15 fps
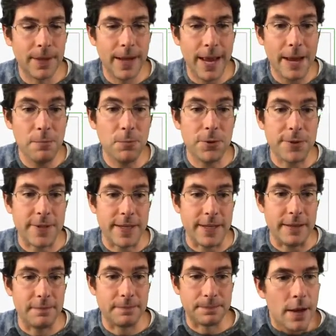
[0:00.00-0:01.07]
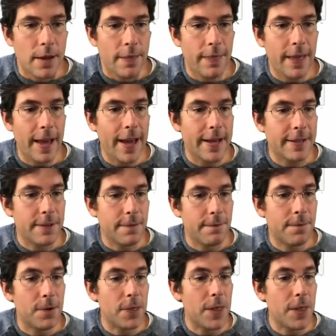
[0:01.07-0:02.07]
and we'll see that for